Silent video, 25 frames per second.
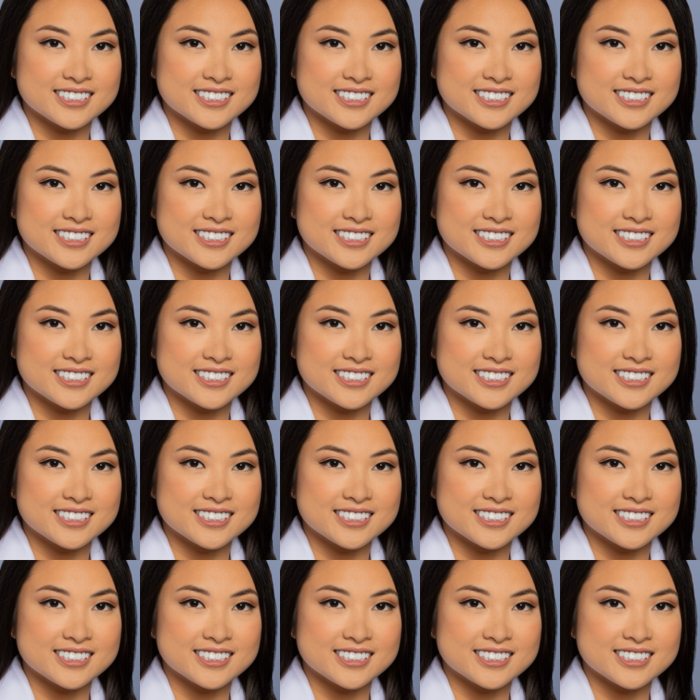
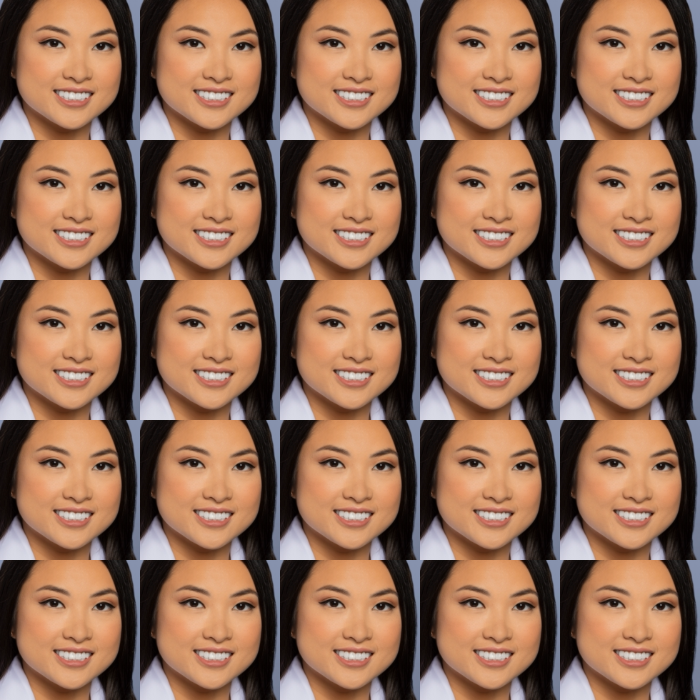
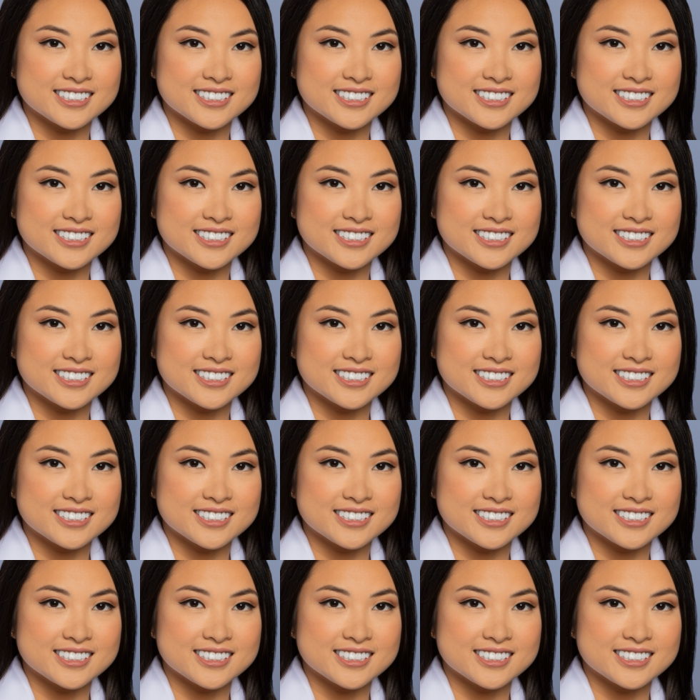
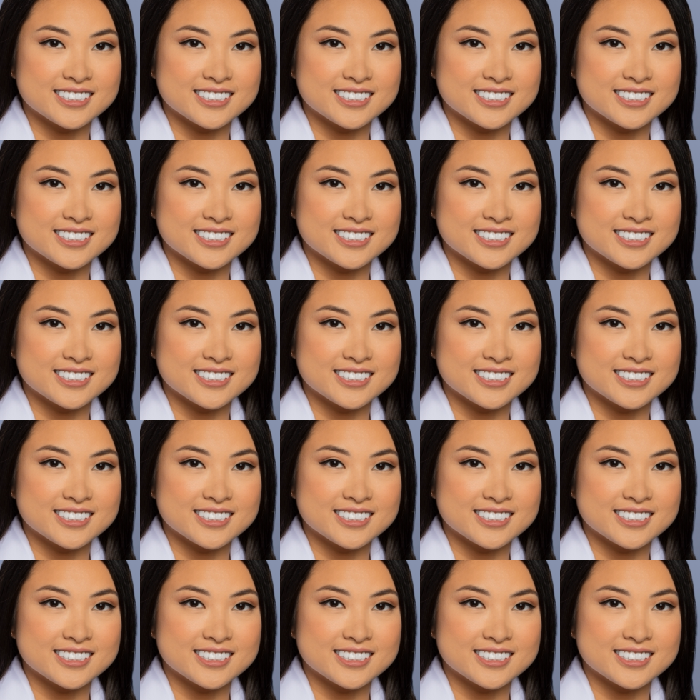
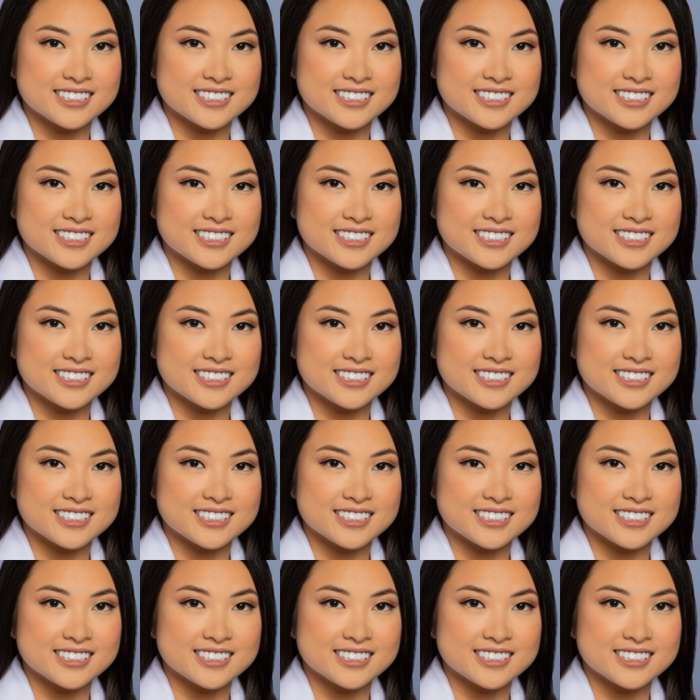
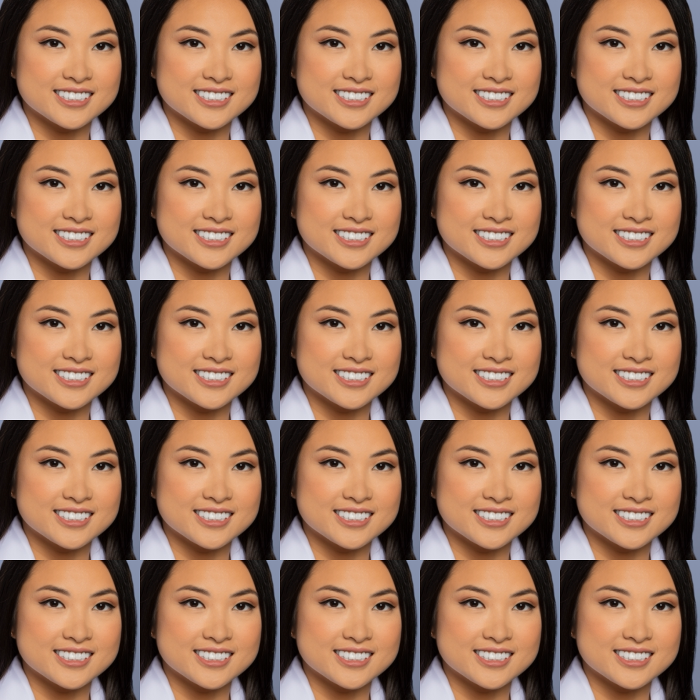
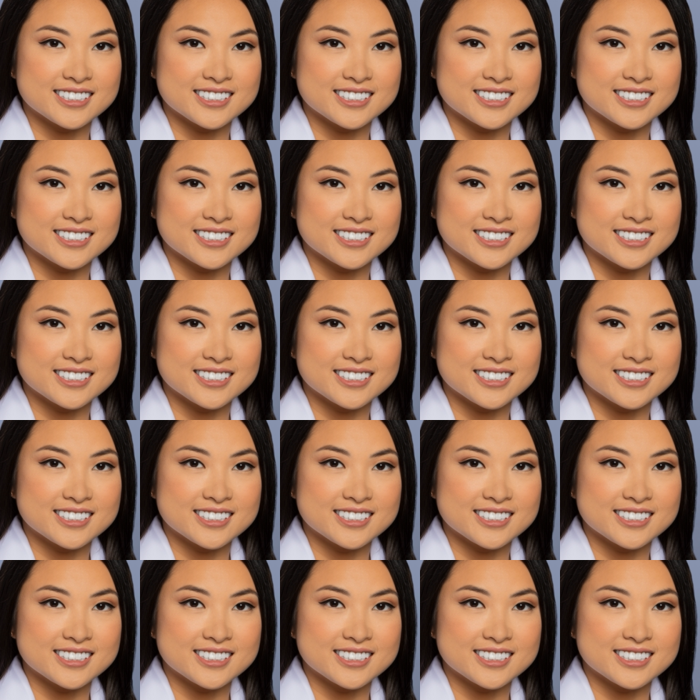
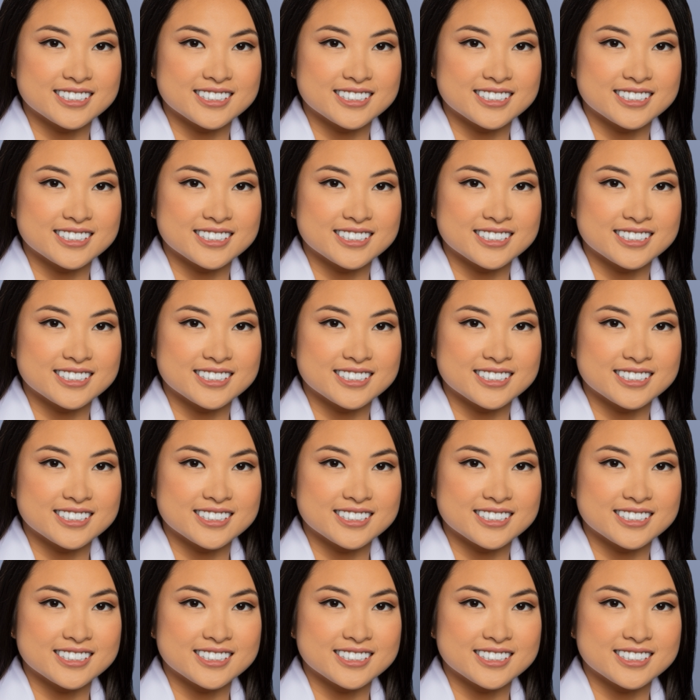(no lip movement)